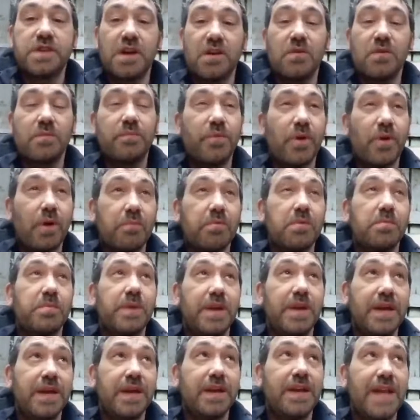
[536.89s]
So
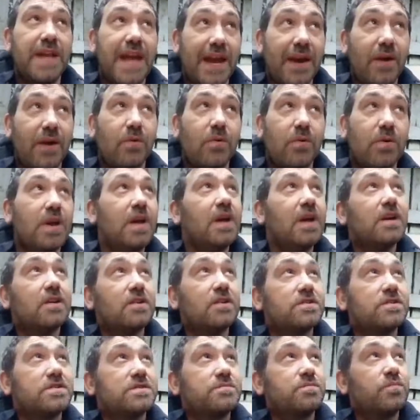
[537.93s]
probably now,
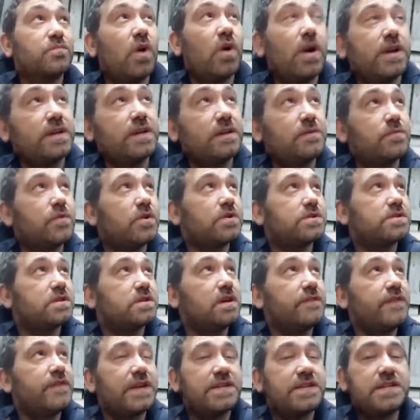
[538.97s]
because what I did
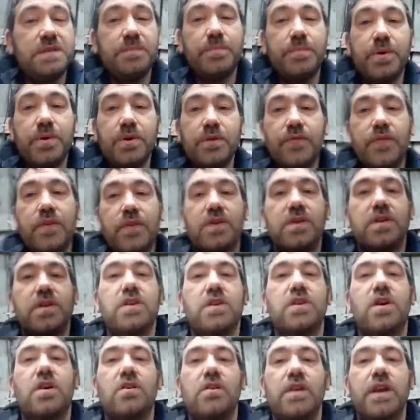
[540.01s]
was I've actually put
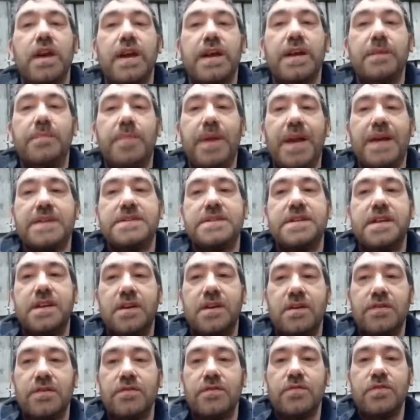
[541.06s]
the corrugated
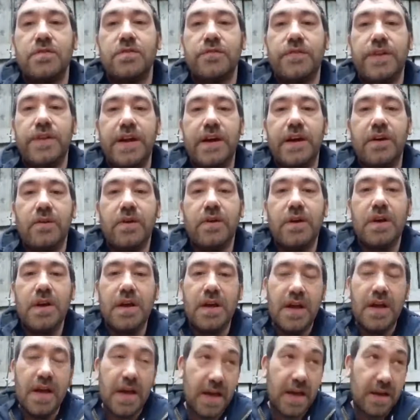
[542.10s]
plastic on the roof now
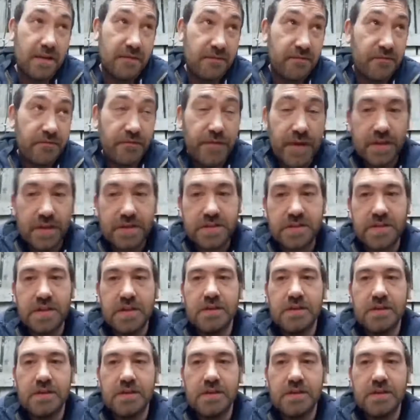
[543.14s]
and fixed